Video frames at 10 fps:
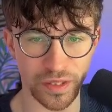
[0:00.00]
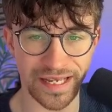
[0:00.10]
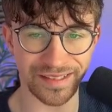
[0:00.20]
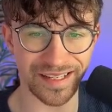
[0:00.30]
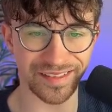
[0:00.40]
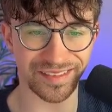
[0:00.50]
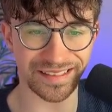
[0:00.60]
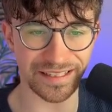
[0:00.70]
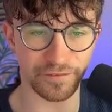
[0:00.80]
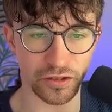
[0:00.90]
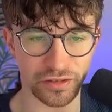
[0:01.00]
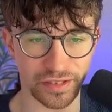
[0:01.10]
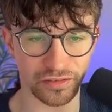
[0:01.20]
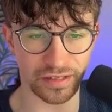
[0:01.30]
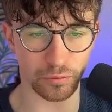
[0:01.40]
we get a significant
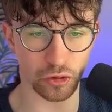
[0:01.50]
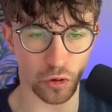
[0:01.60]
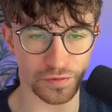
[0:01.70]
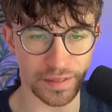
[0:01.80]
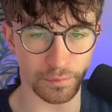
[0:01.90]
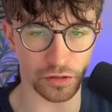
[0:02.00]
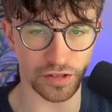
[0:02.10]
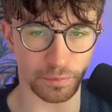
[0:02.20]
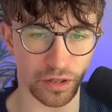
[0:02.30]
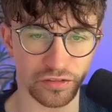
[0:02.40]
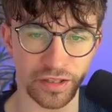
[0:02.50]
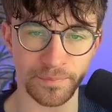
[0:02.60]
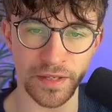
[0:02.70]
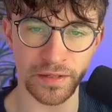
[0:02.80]
discount on the monthly pricing,